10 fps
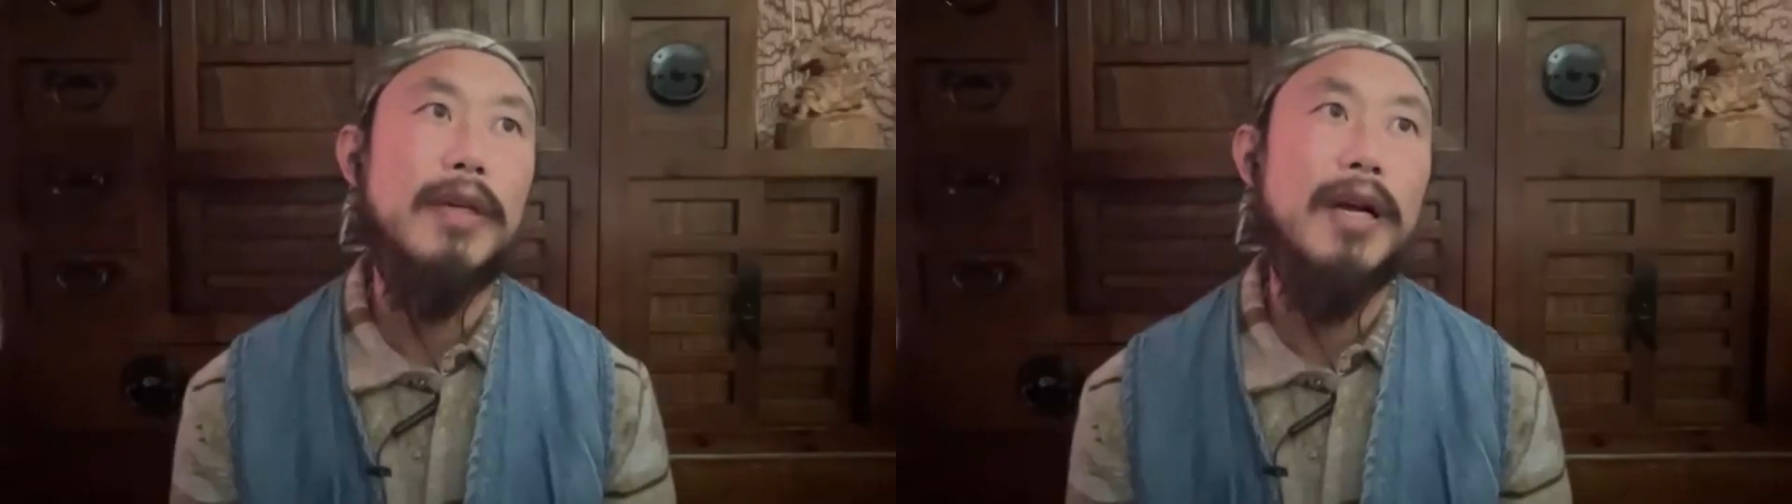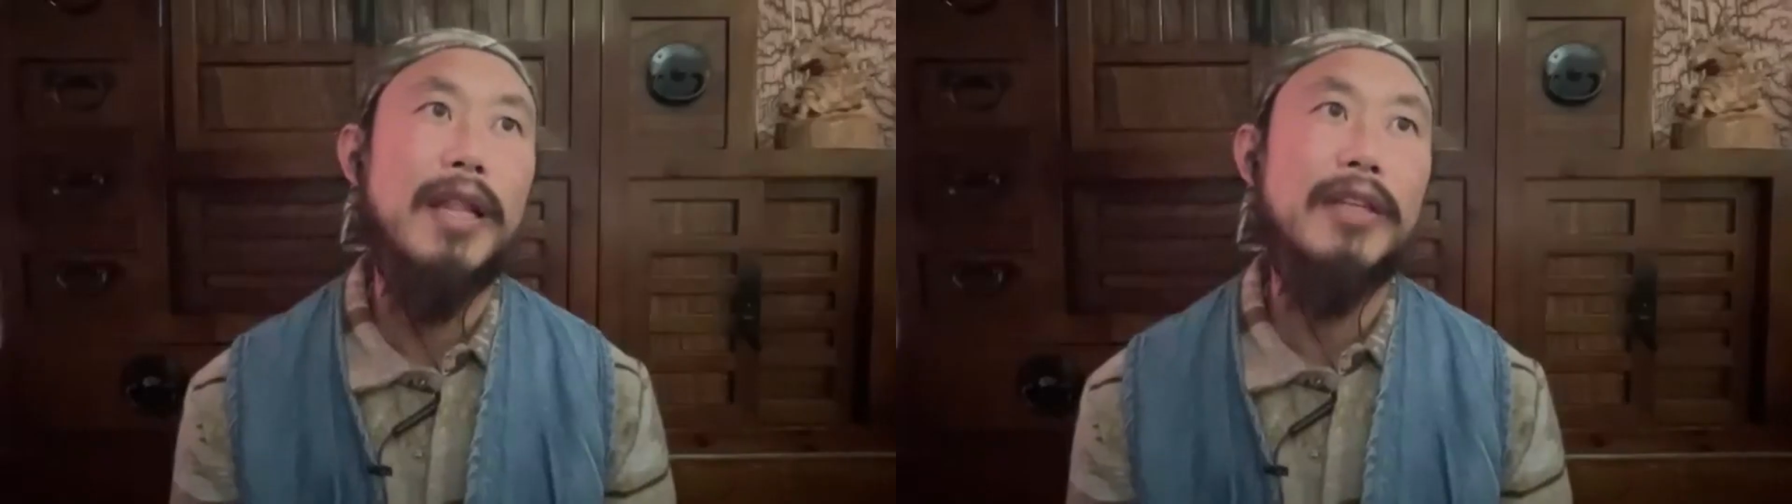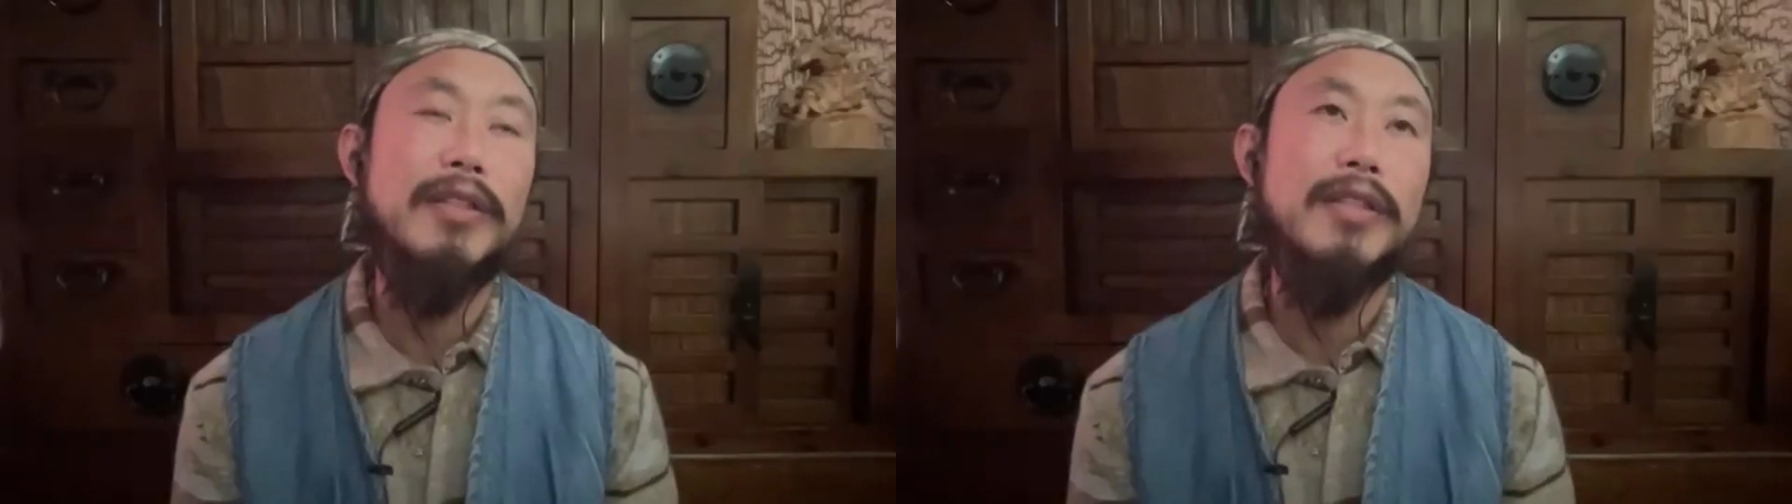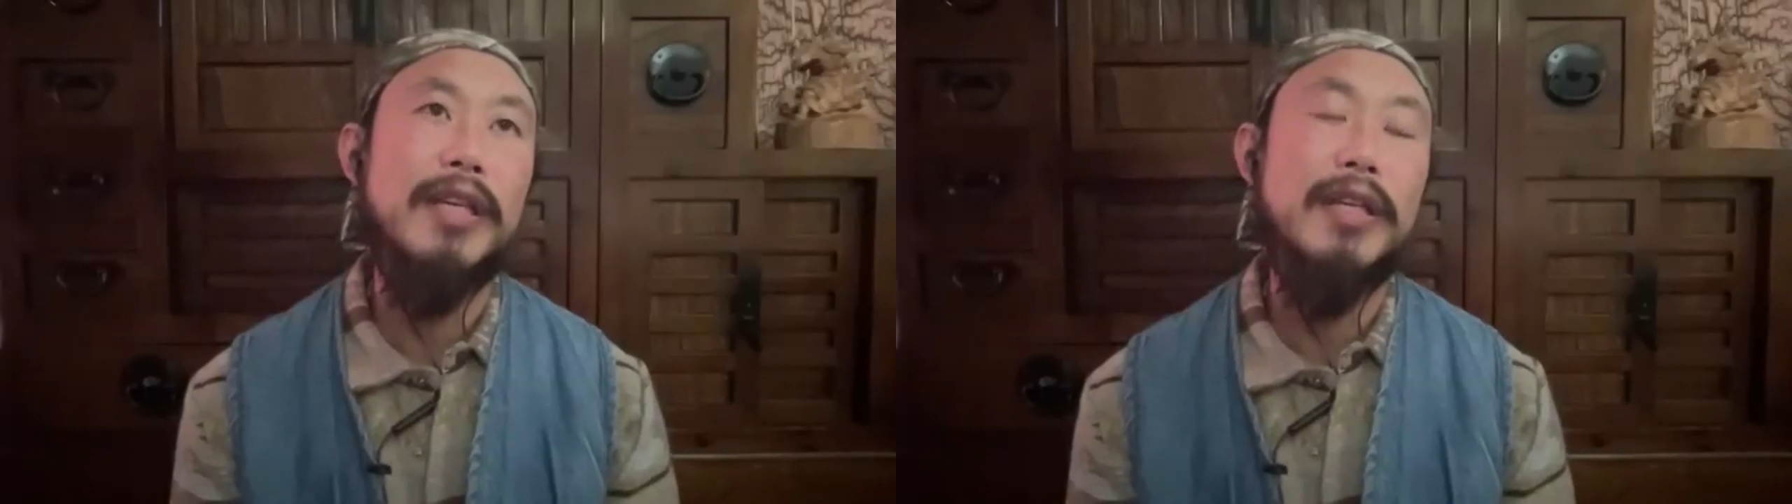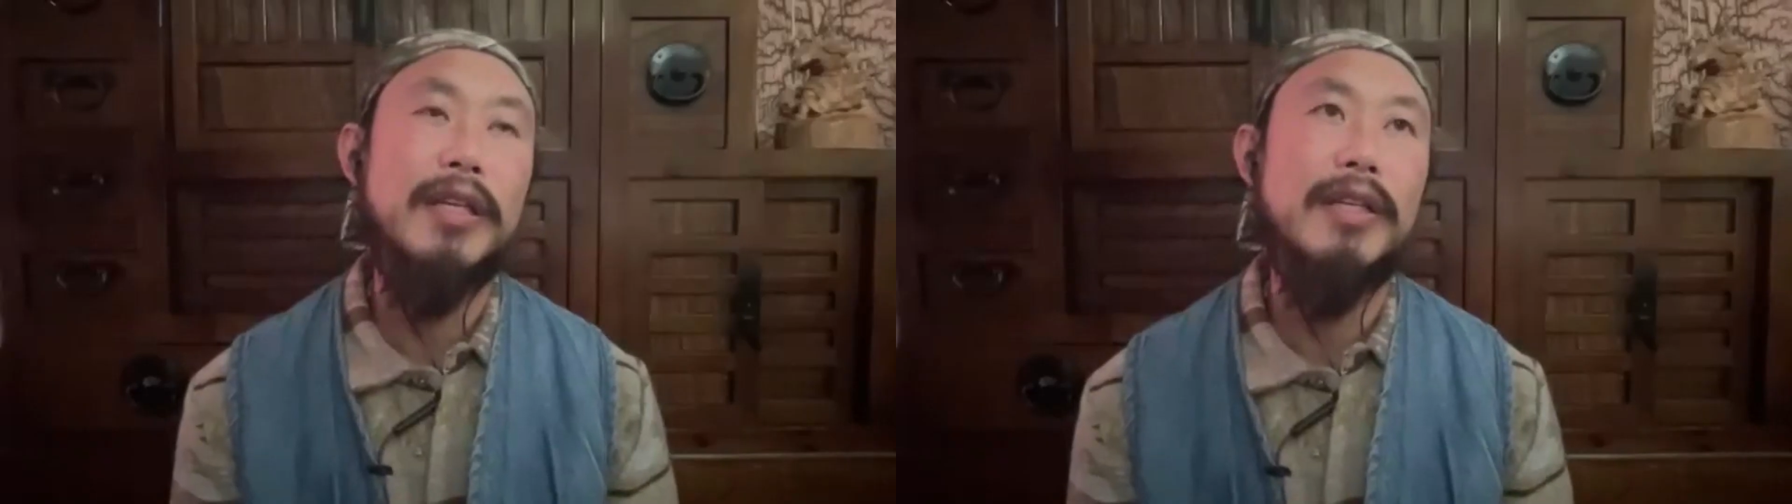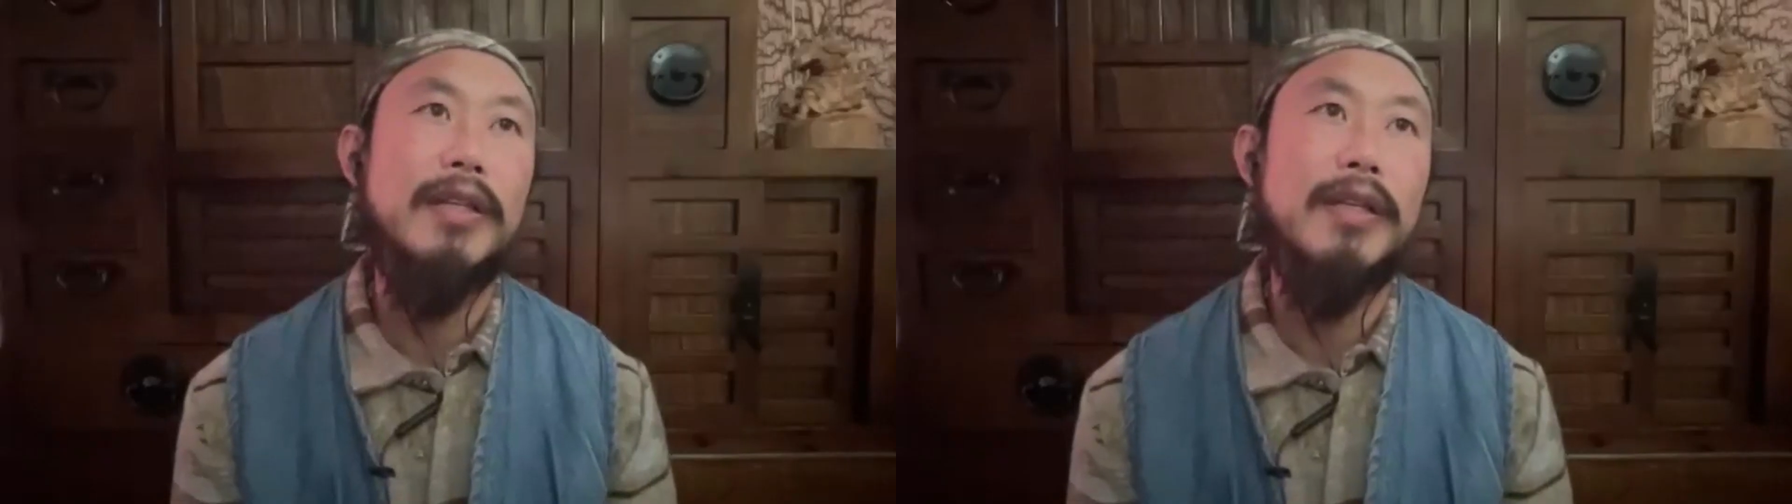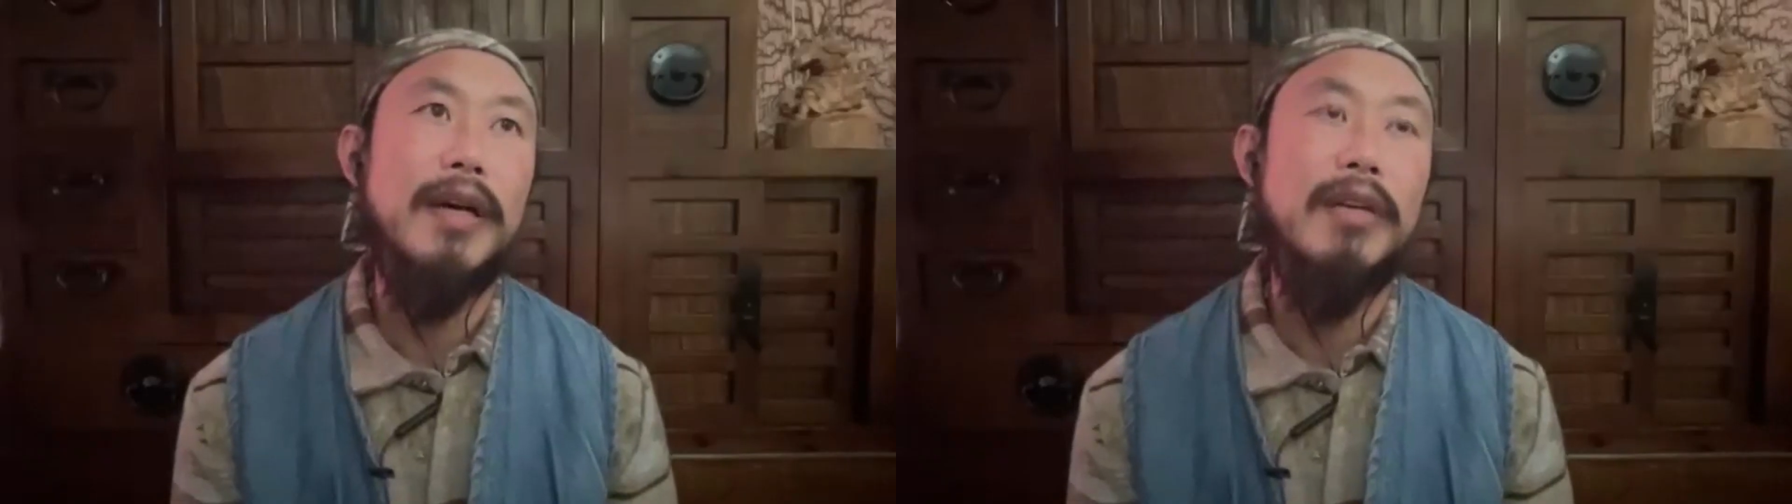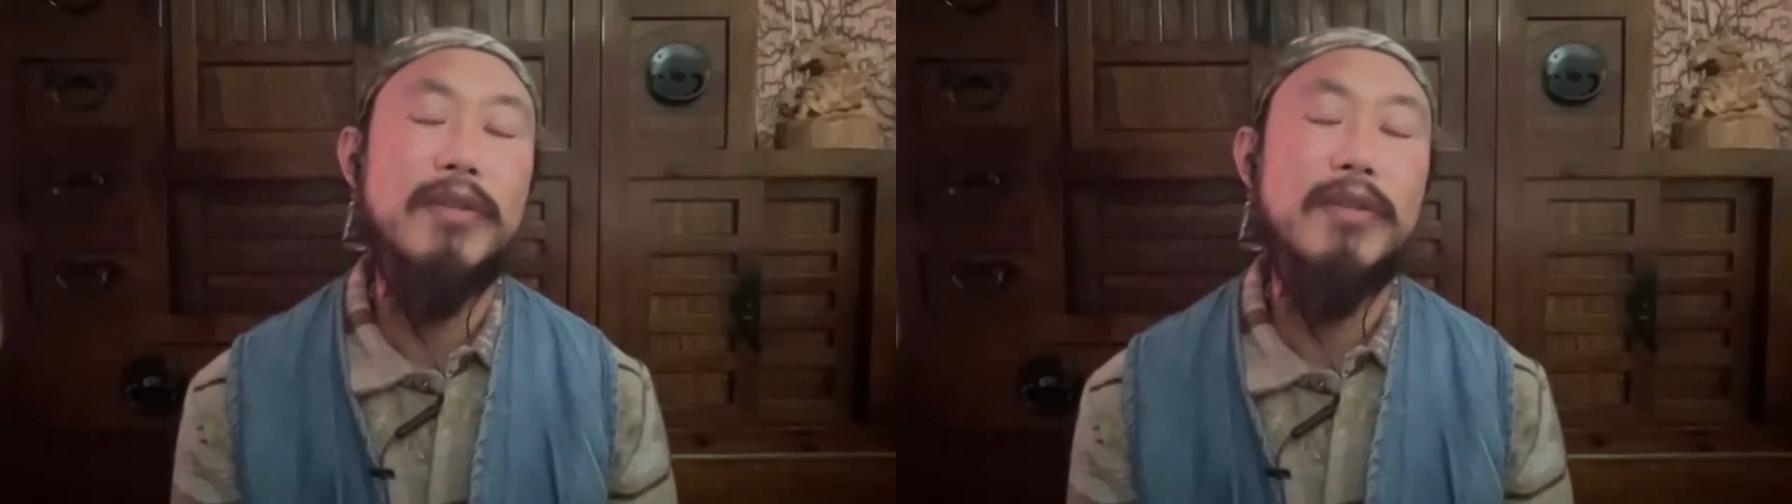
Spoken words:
I like to take it out